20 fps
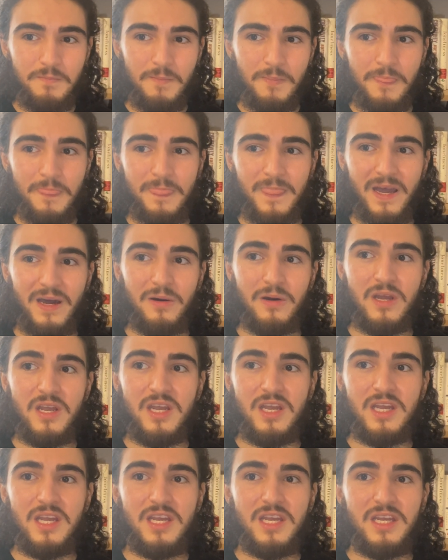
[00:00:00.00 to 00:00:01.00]
Now,
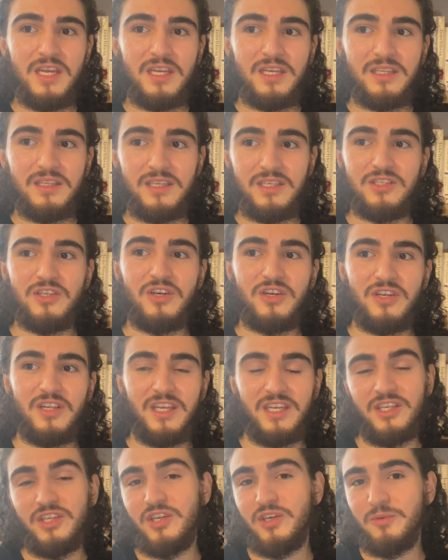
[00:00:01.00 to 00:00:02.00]
these are
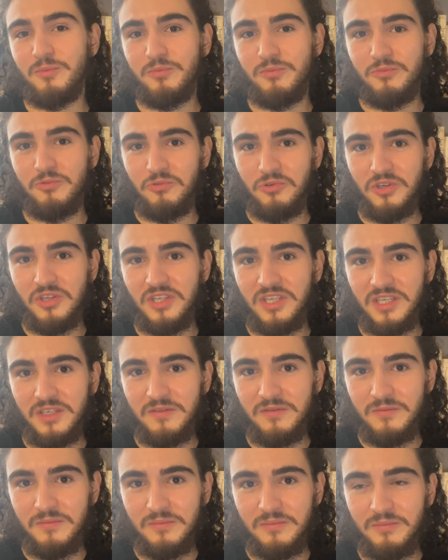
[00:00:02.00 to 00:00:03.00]
like your really
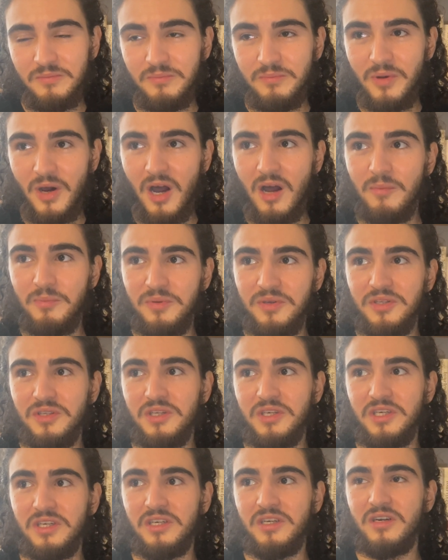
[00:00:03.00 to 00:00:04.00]

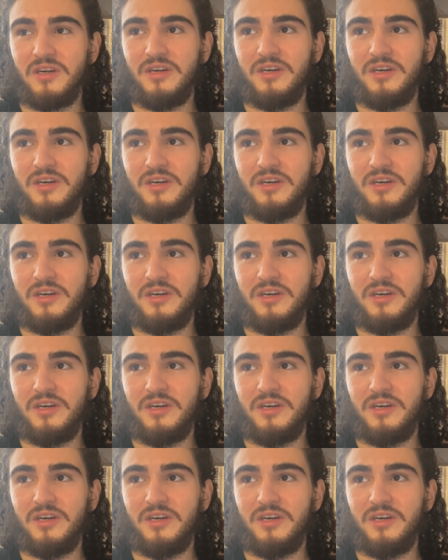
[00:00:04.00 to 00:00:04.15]
popular